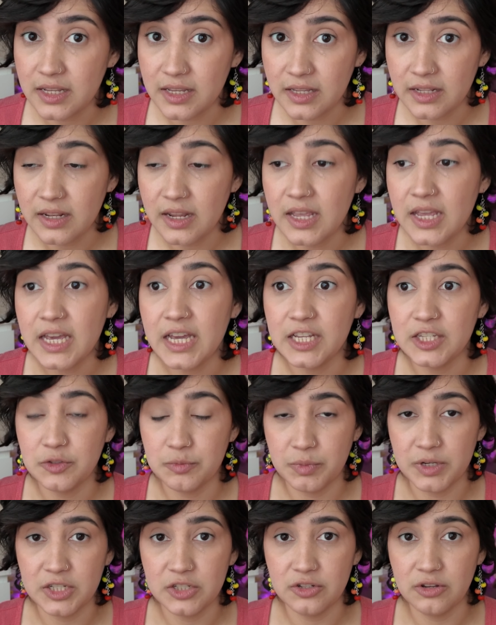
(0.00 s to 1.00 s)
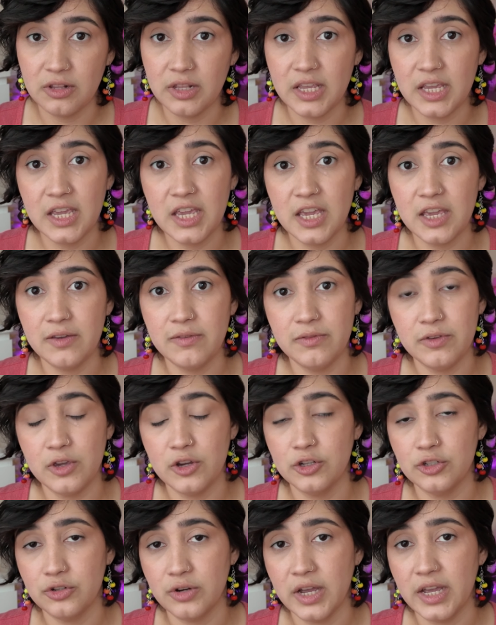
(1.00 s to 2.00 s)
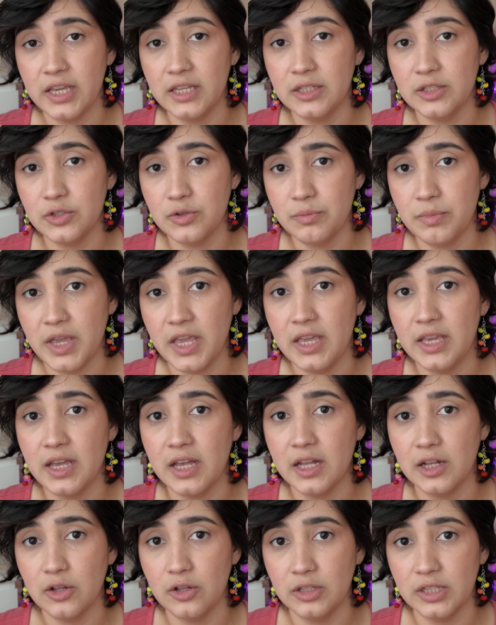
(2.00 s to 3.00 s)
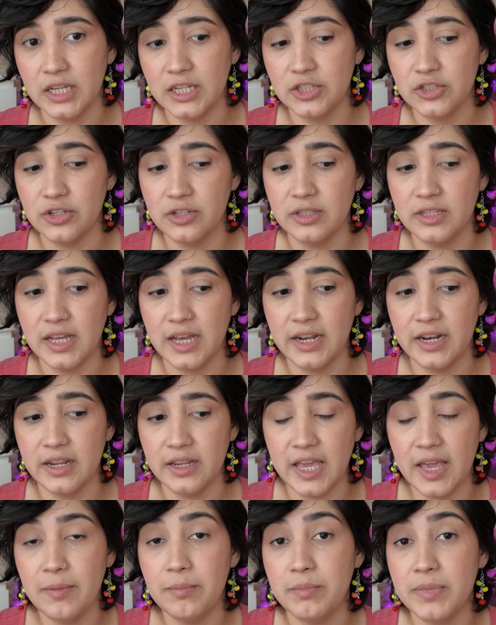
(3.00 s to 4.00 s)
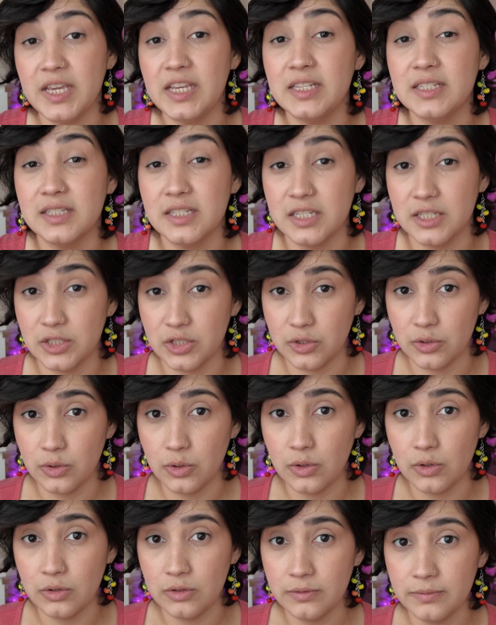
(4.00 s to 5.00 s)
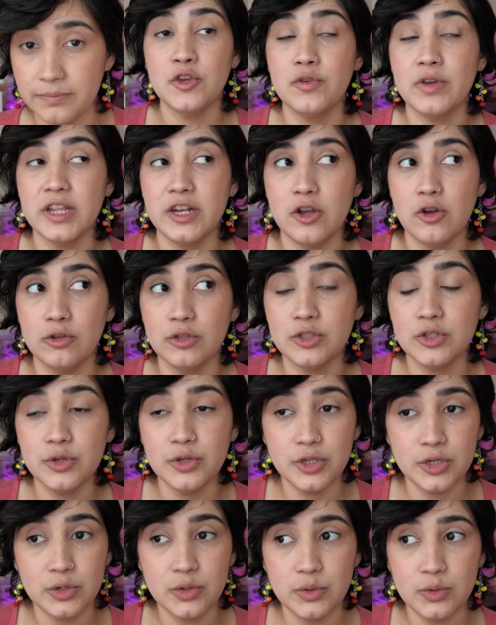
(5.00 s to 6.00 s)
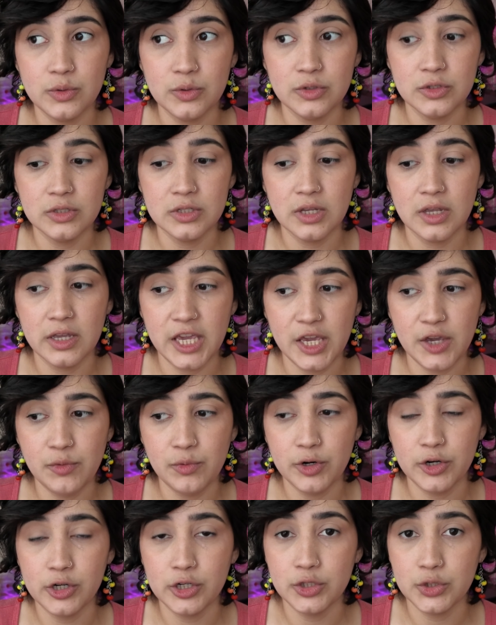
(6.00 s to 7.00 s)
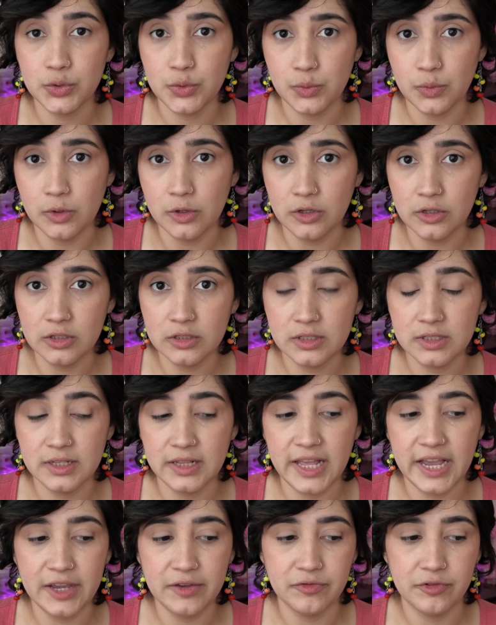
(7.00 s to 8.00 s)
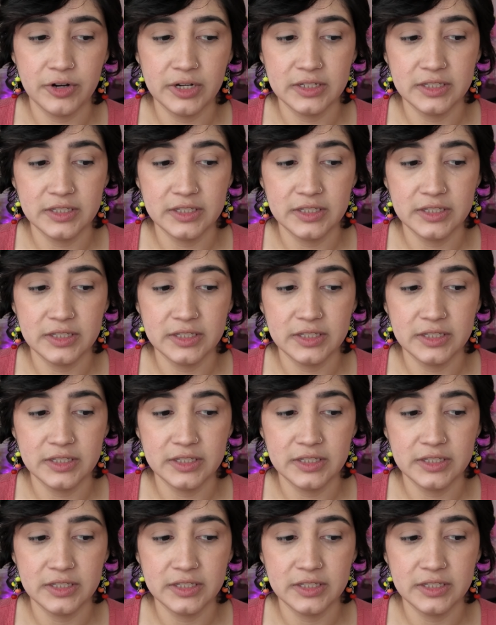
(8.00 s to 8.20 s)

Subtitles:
in, especially if you're trying to make a collection that can be seasonal. You can also use keyword tools, like for